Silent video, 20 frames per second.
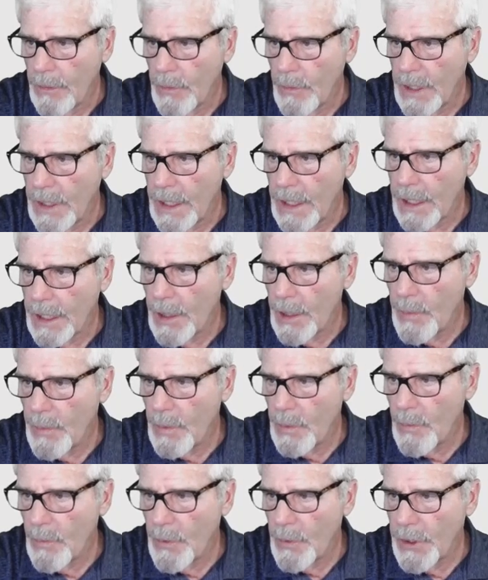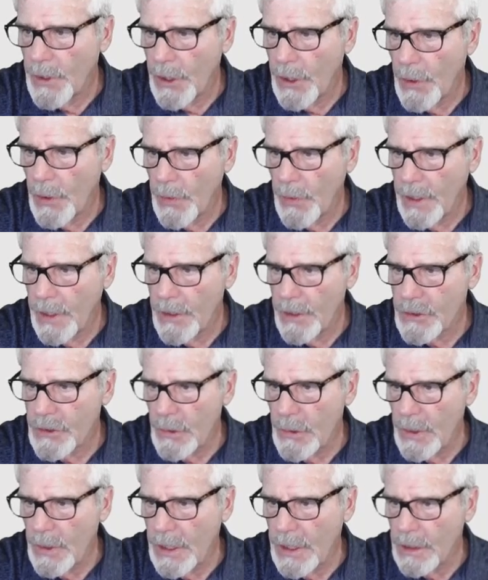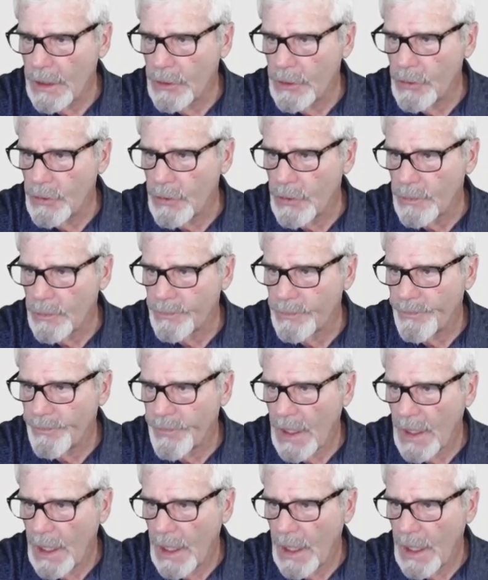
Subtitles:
we got a couple more to go here, so we're going to do them.